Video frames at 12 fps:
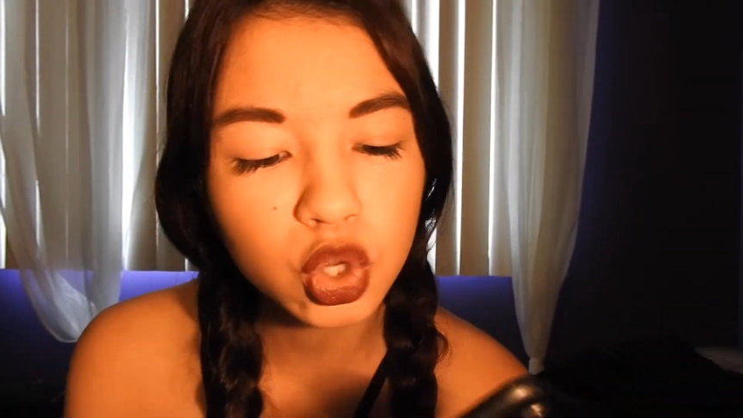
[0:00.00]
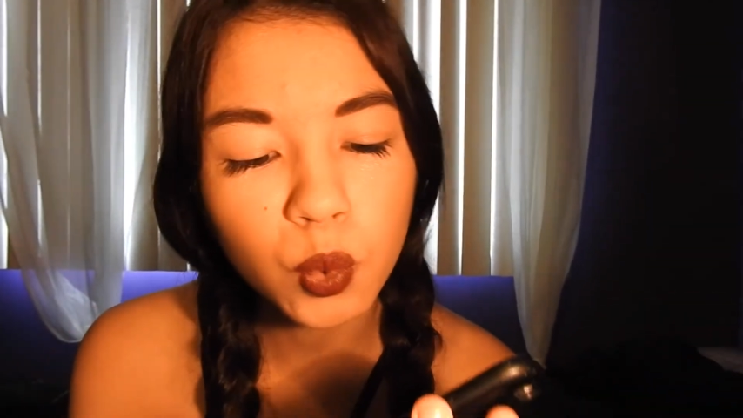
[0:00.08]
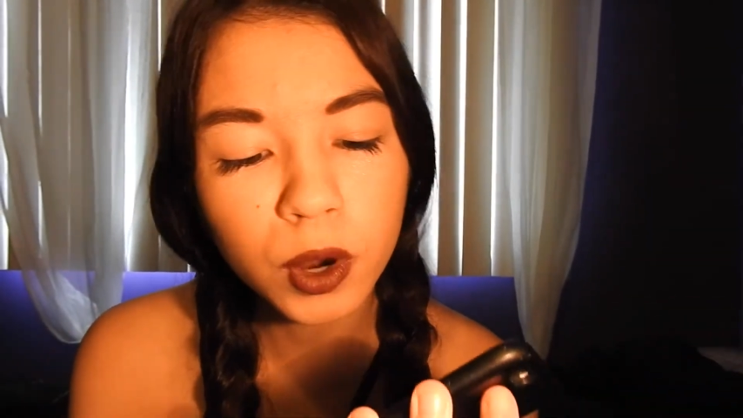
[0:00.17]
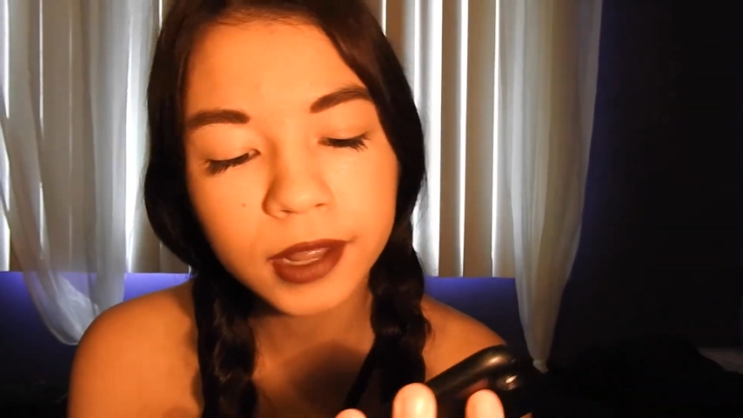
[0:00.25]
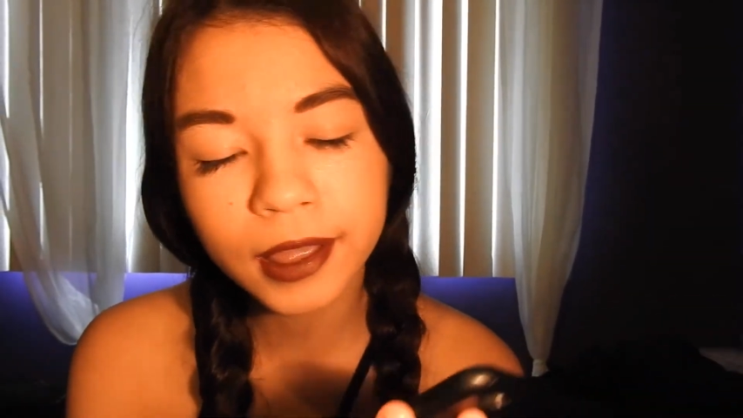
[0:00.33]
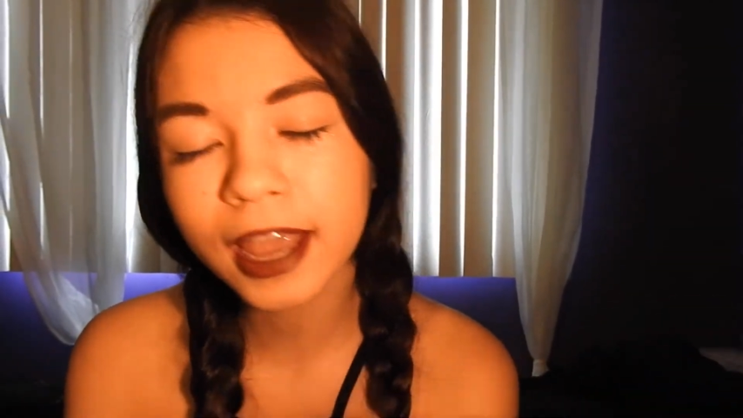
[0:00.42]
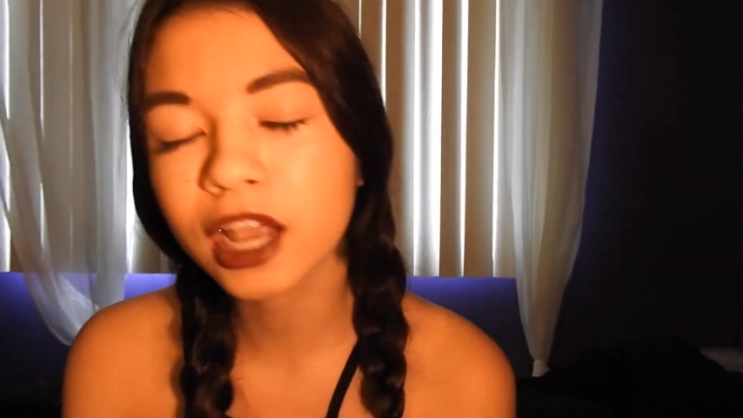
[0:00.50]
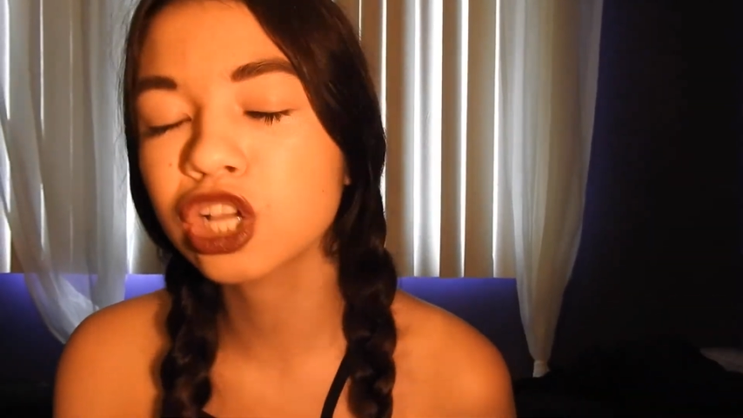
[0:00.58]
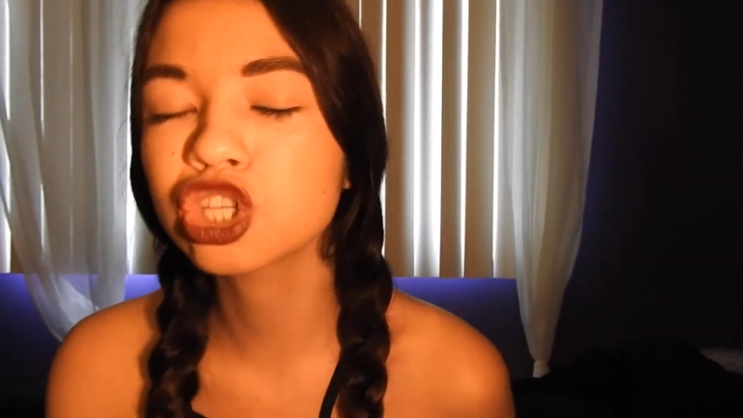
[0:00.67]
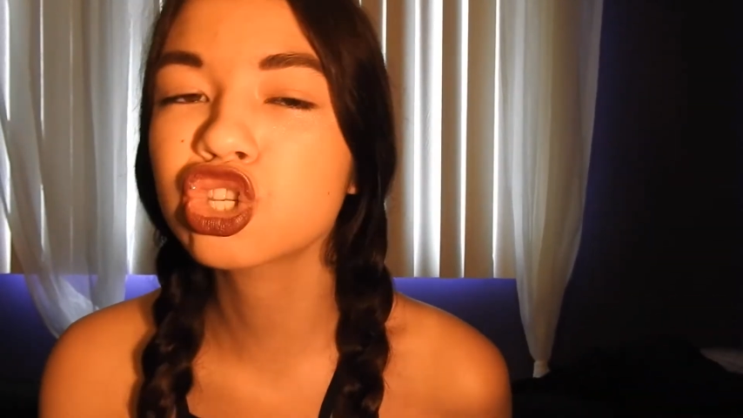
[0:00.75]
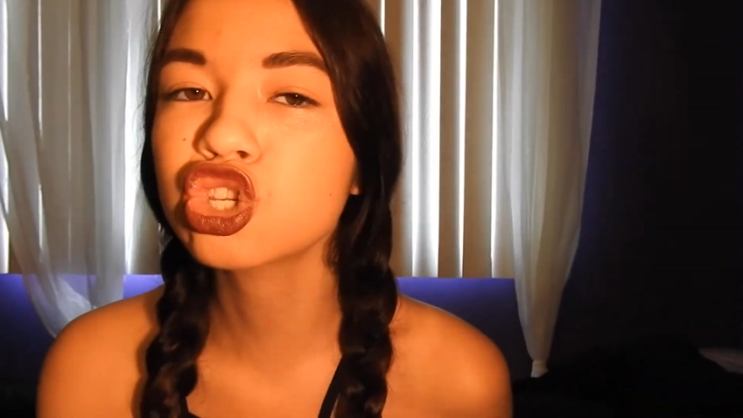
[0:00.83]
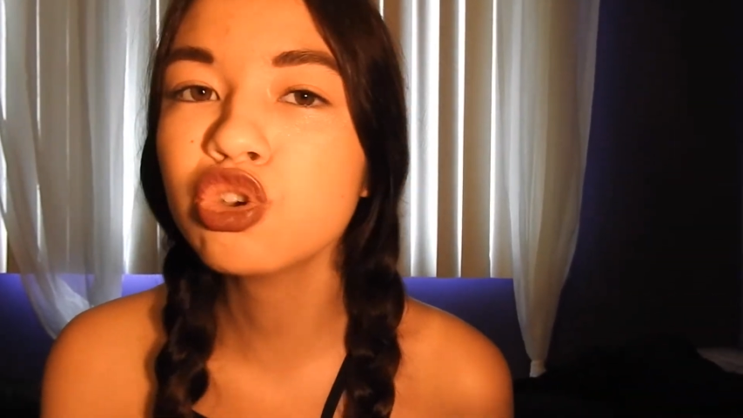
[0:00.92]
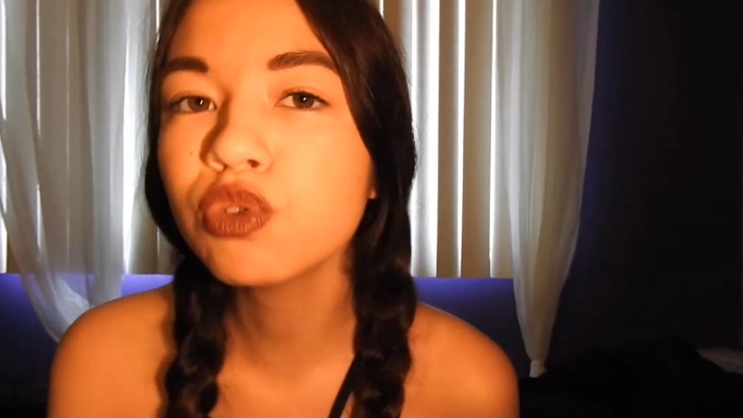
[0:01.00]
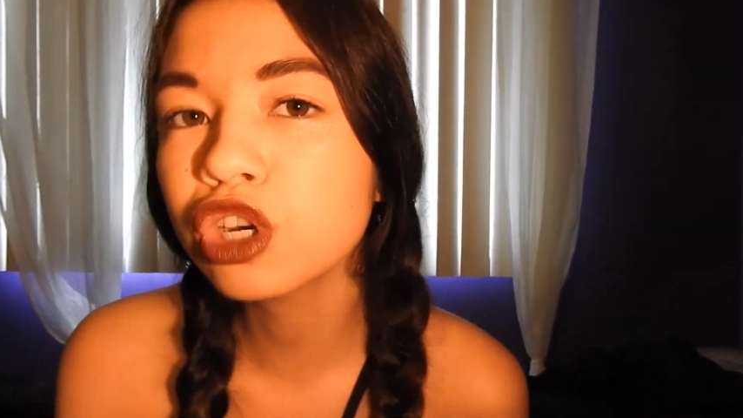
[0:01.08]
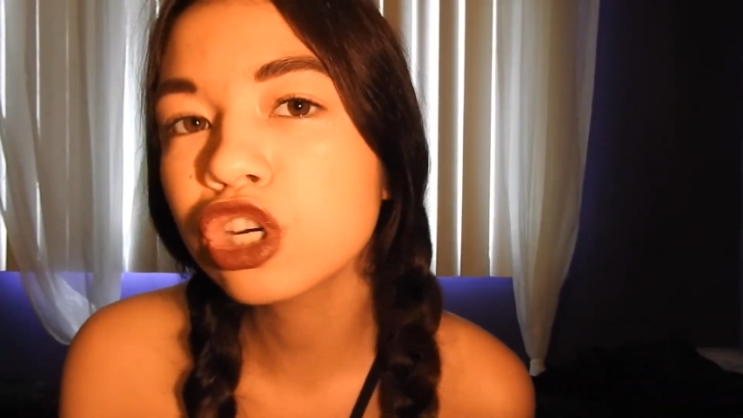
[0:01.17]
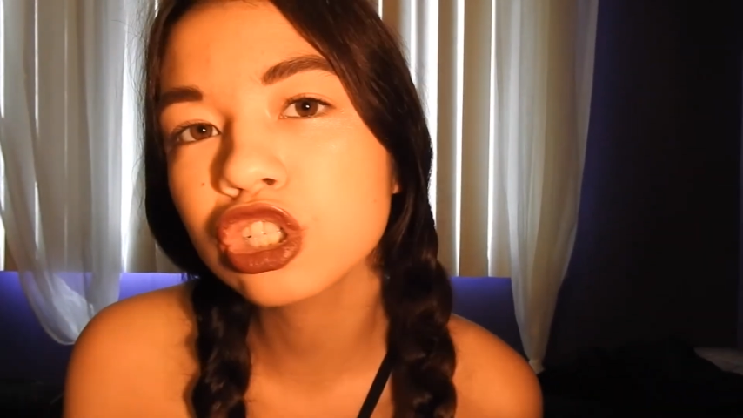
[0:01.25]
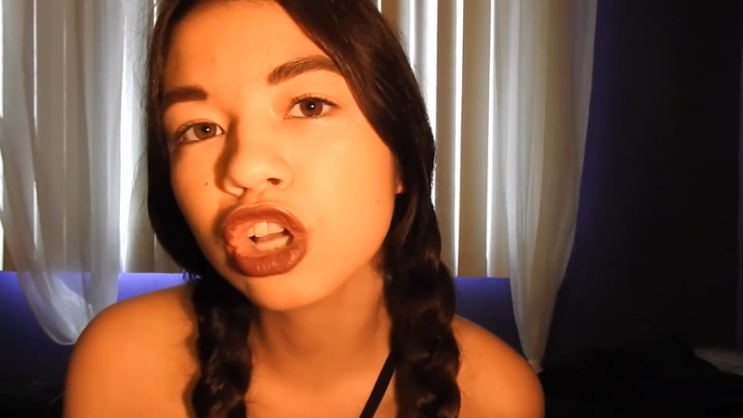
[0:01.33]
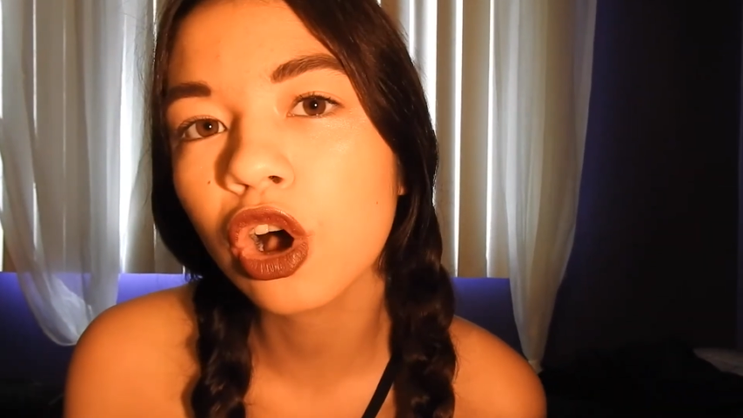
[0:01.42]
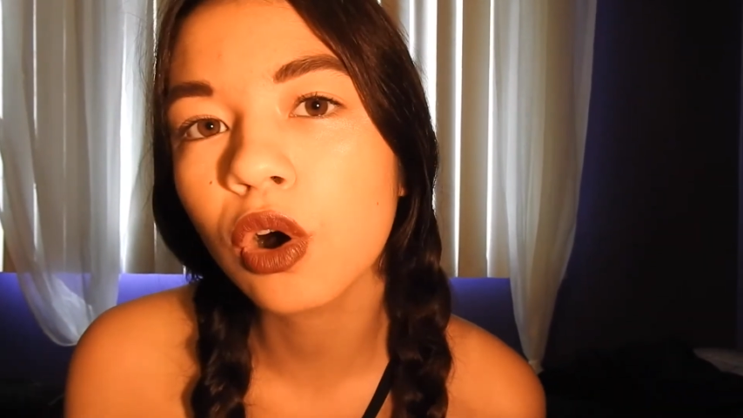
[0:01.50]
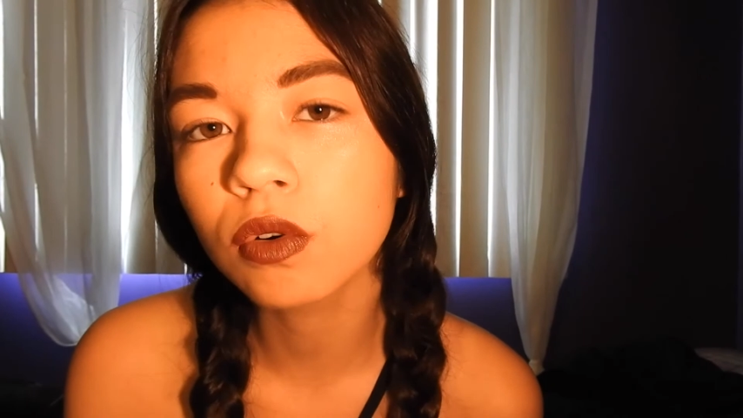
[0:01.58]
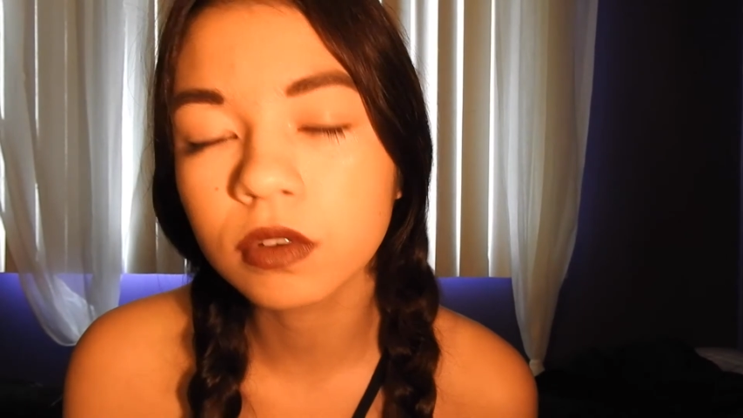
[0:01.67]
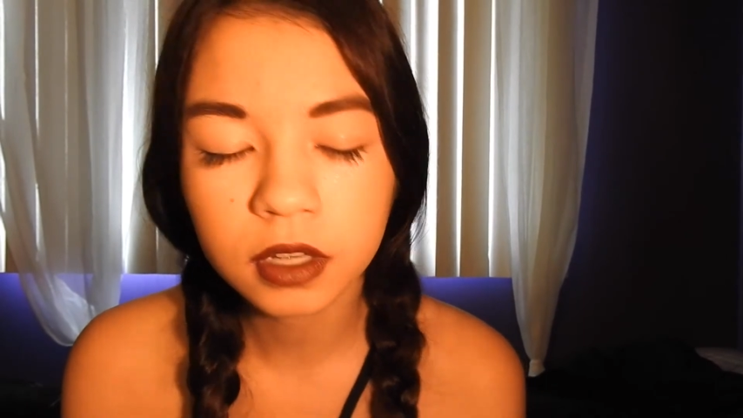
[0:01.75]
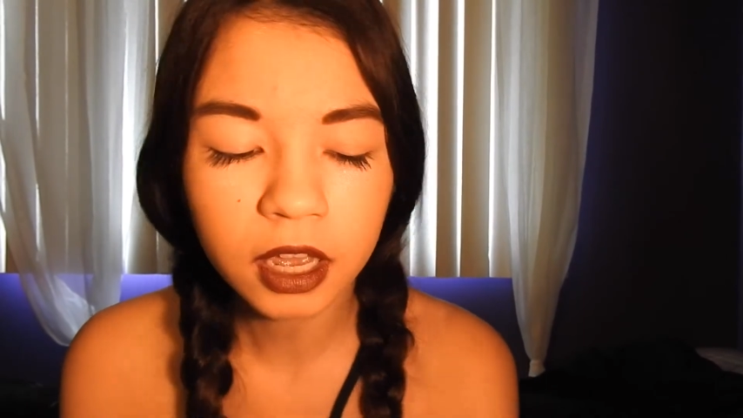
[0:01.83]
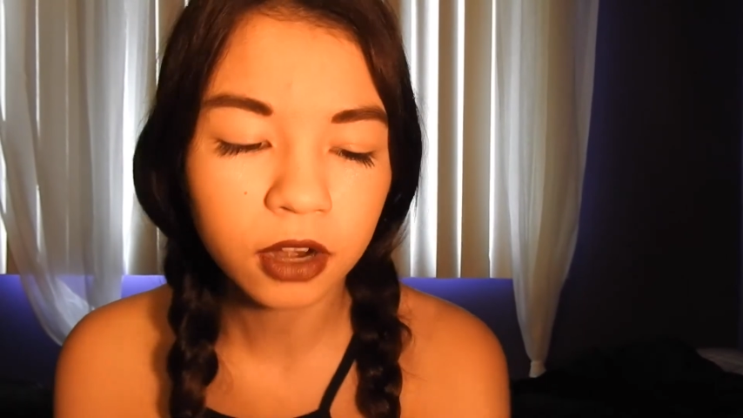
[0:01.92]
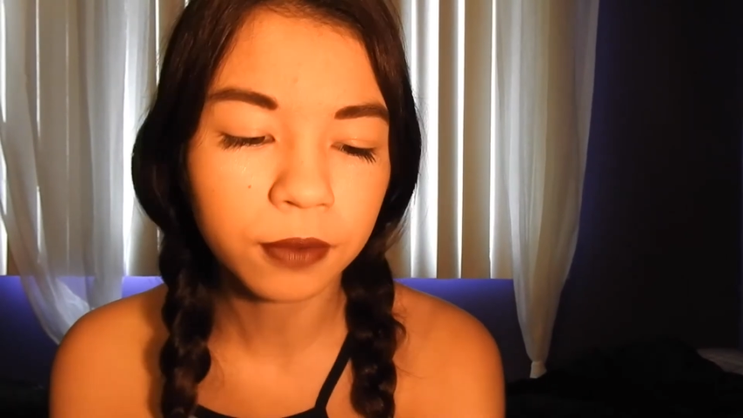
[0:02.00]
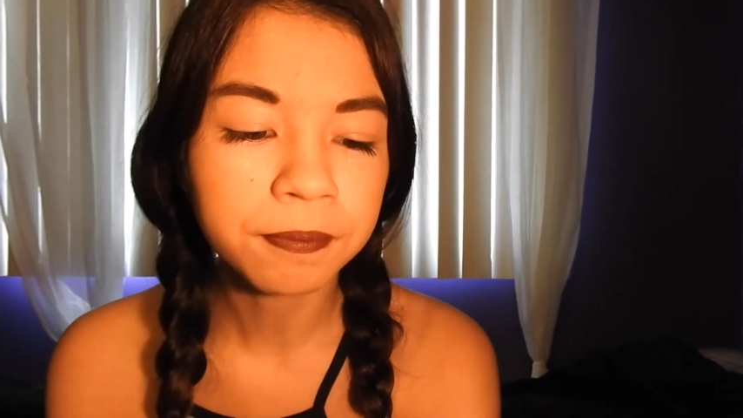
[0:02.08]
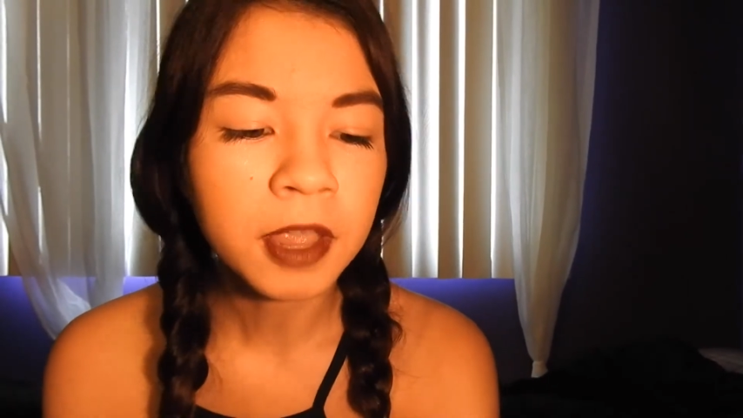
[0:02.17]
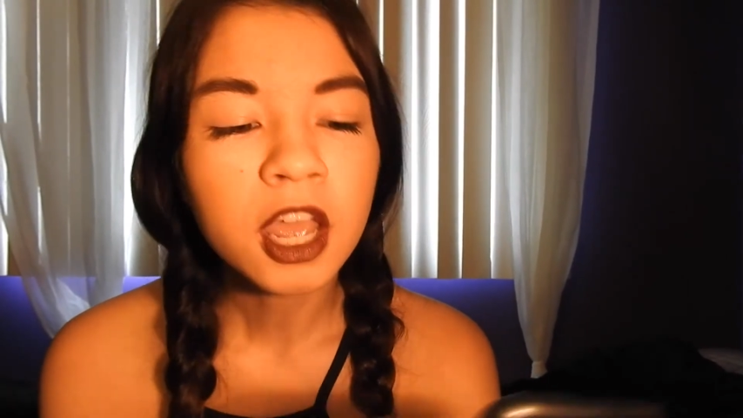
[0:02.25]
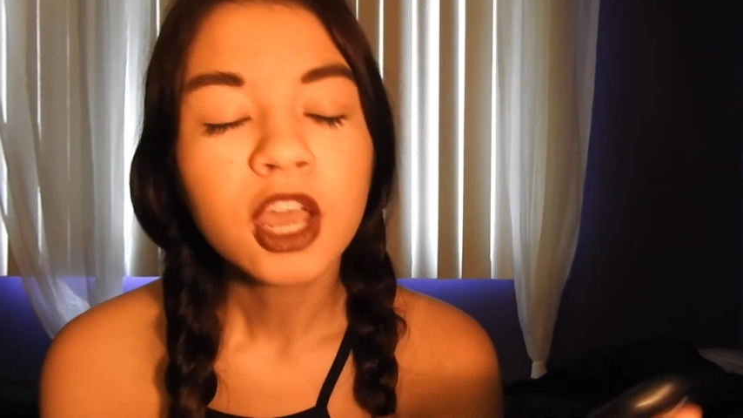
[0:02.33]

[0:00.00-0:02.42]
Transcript: You are like 2 years old. Okay, no.